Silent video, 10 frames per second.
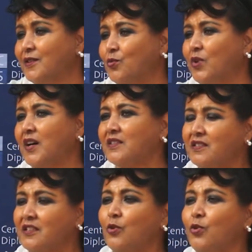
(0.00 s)
we are
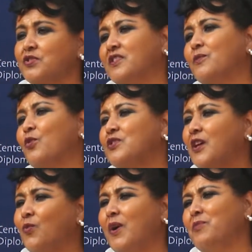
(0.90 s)
still hosting more
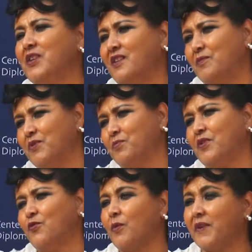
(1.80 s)
than 1 million
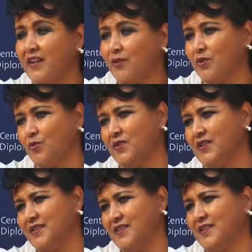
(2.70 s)
people from around the
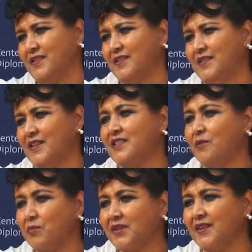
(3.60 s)
world as
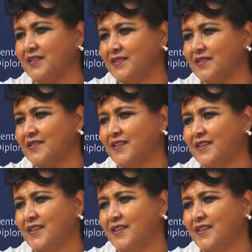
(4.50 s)
immigrants.